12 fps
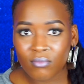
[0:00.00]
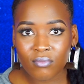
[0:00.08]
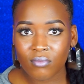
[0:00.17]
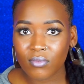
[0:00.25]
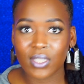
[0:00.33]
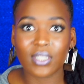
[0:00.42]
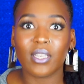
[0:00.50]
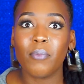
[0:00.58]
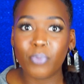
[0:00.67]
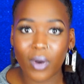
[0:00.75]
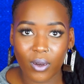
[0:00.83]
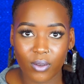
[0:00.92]

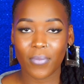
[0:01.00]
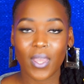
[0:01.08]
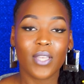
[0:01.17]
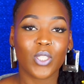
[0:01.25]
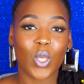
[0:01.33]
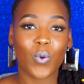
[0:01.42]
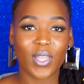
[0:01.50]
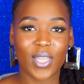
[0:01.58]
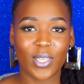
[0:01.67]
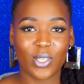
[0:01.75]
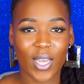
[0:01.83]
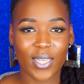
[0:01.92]
Simple. So I want to thank you
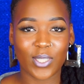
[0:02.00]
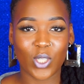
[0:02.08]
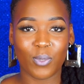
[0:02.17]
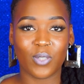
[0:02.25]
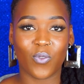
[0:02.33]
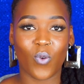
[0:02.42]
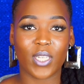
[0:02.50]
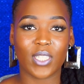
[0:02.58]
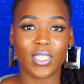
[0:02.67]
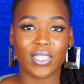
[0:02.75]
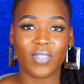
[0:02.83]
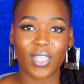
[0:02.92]
guys so much for watching this
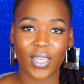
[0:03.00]
video.